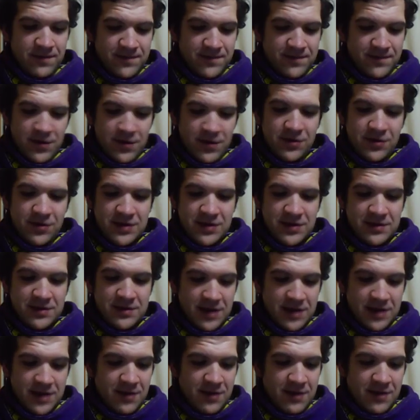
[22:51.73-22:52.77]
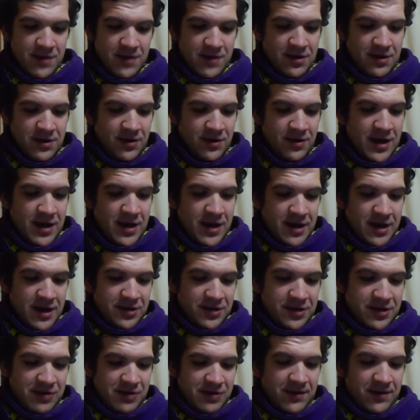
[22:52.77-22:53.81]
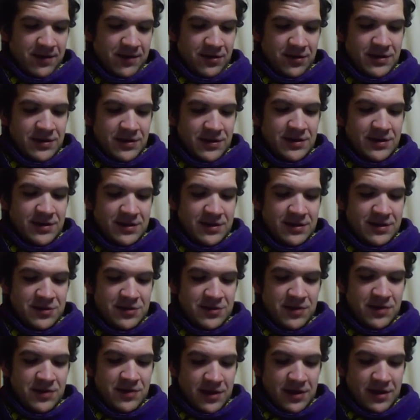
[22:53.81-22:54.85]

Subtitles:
hooters outside the window, or traffic noises in the street.